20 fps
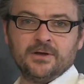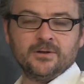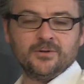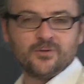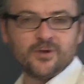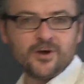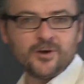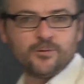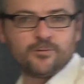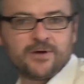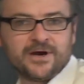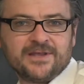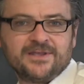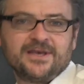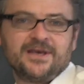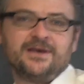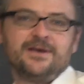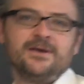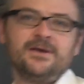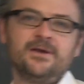Not
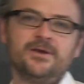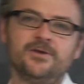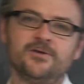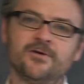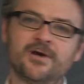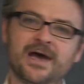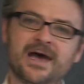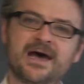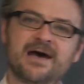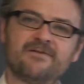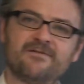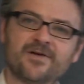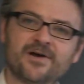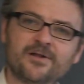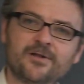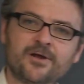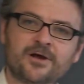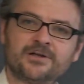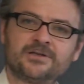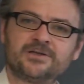whether you have a
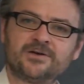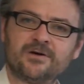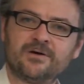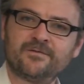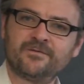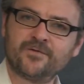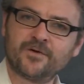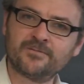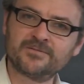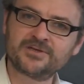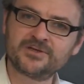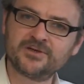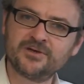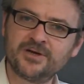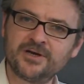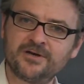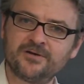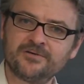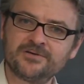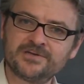lot of
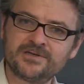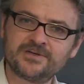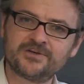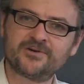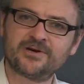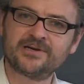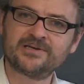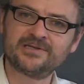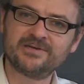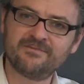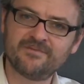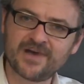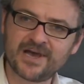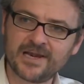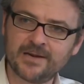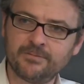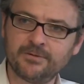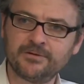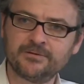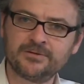pharmaceuticals and drugs
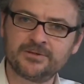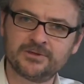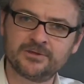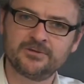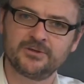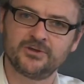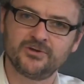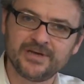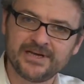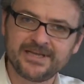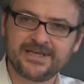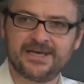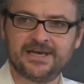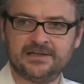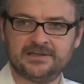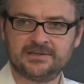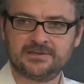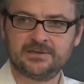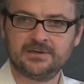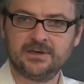available to treat
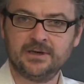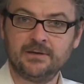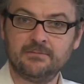kids,